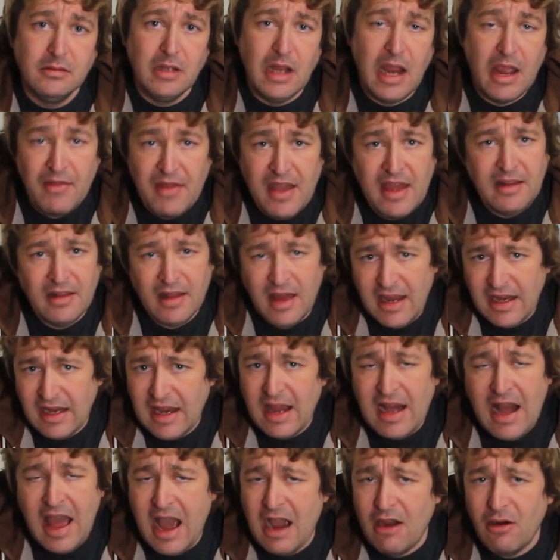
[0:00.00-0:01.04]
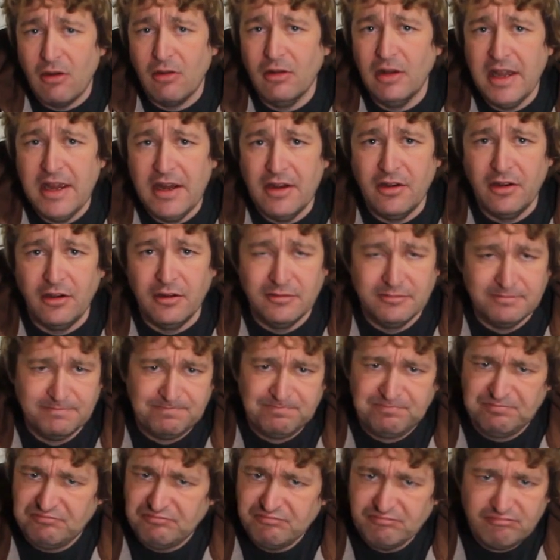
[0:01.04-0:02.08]
And then like an hour later,
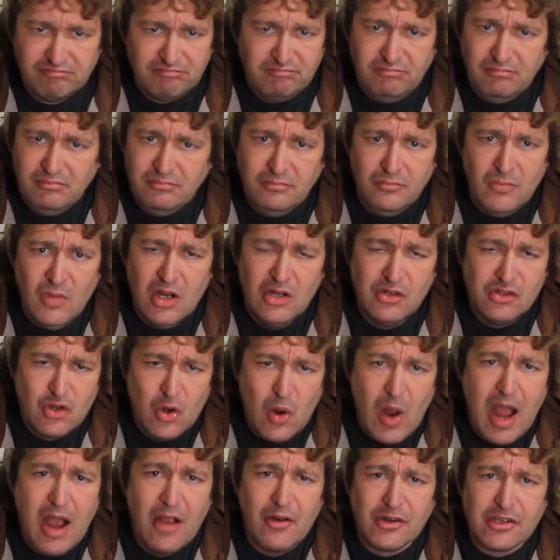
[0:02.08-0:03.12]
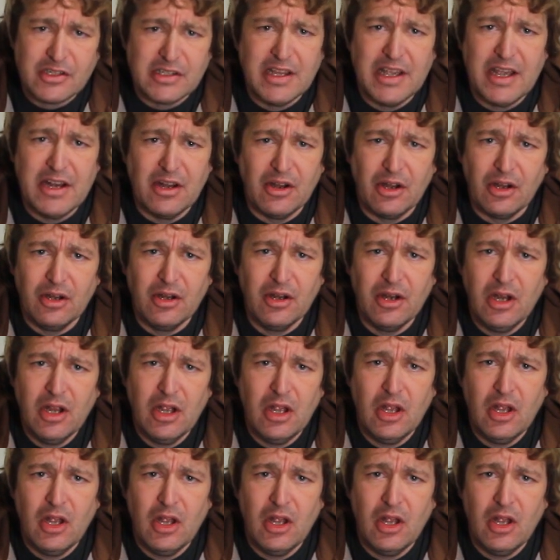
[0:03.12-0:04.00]
2 hours later,